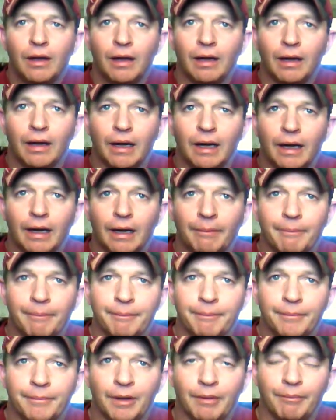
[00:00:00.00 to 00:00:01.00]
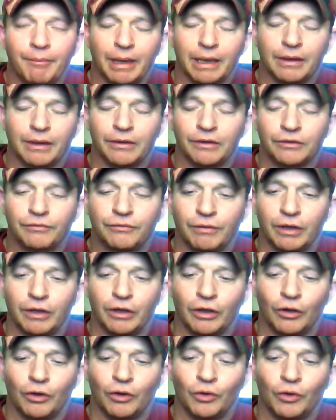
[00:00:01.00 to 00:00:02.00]
Um, I'm making this
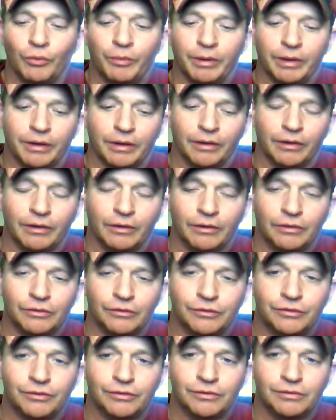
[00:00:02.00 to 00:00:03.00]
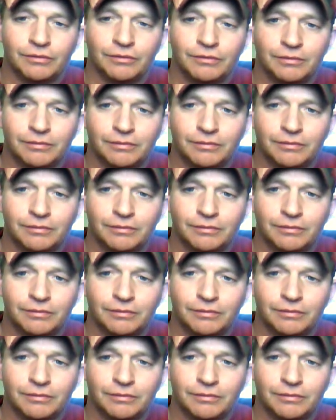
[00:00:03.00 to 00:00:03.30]
video because